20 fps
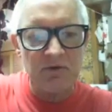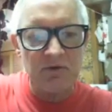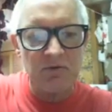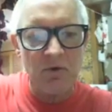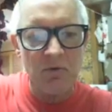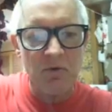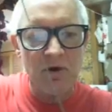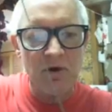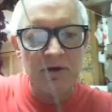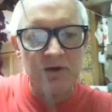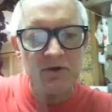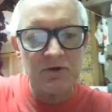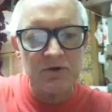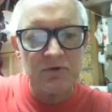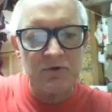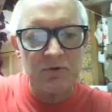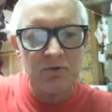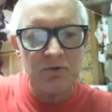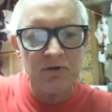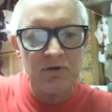21,
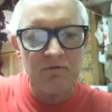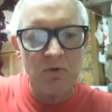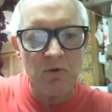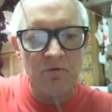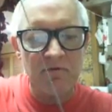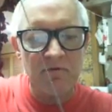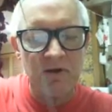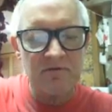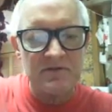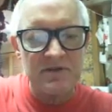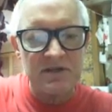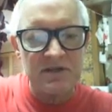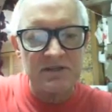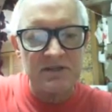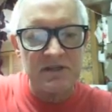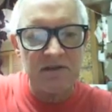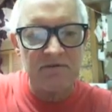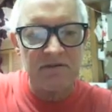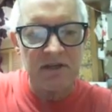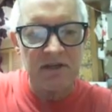2, 3, 4, 5, 6,
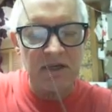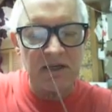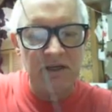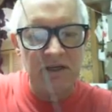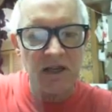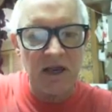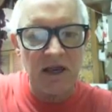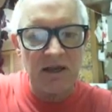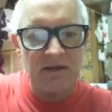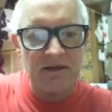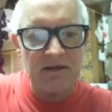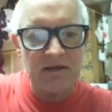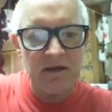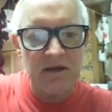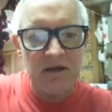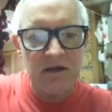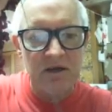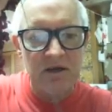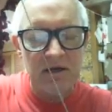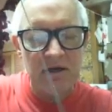7, 8, 9.
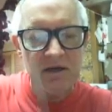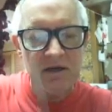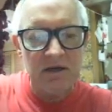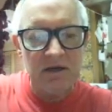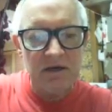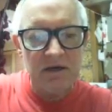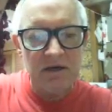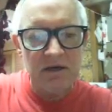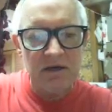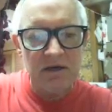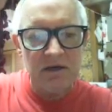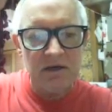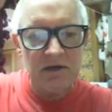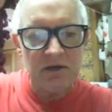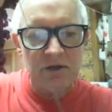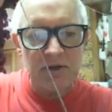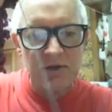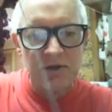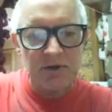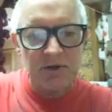
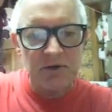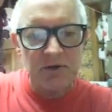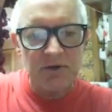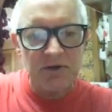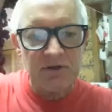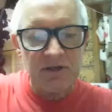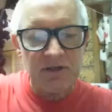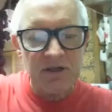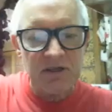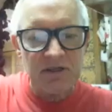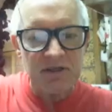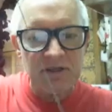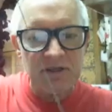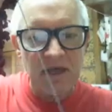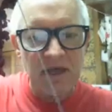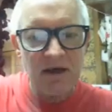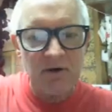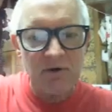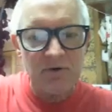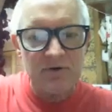
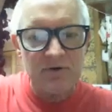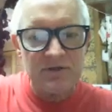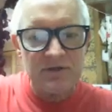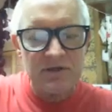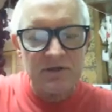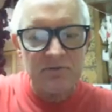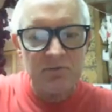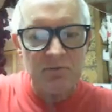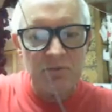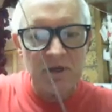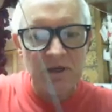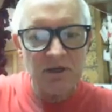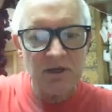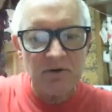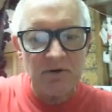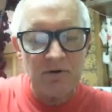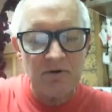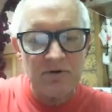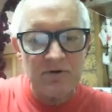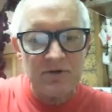30,000
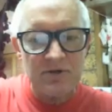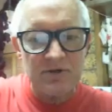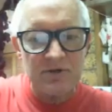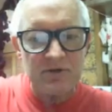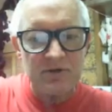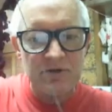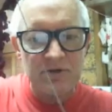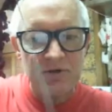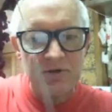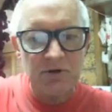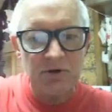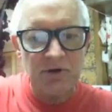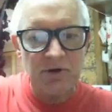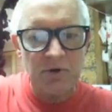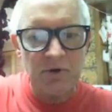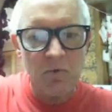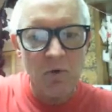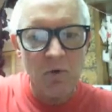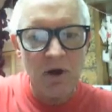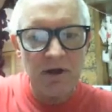meters.
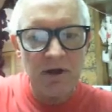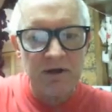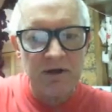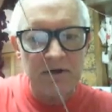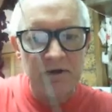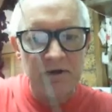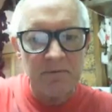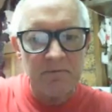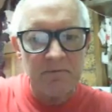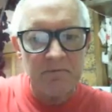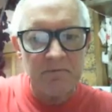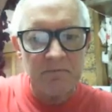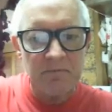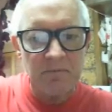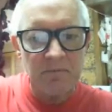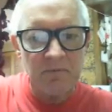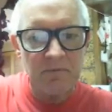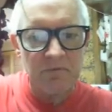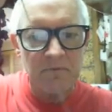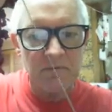31.
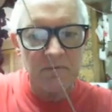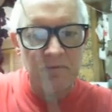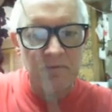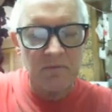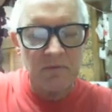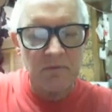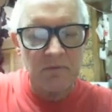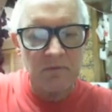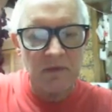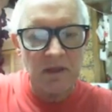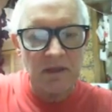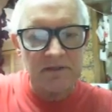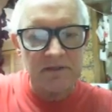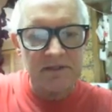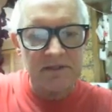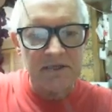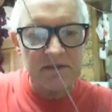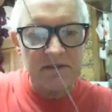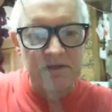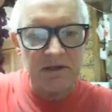I
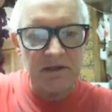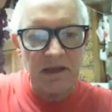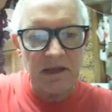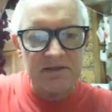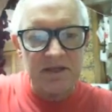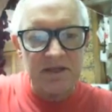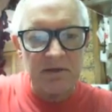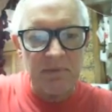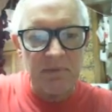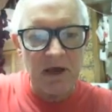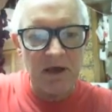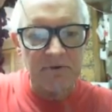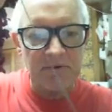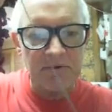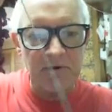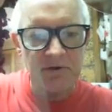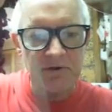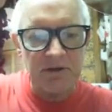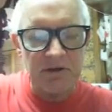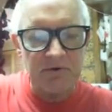see, I said about
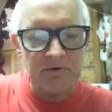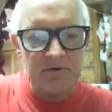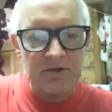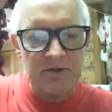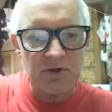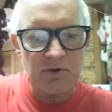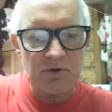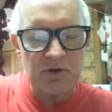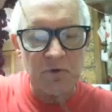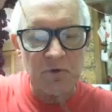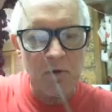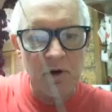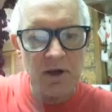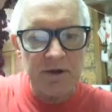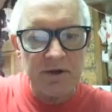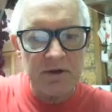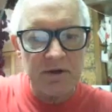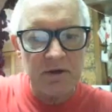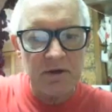30. It was 31.1.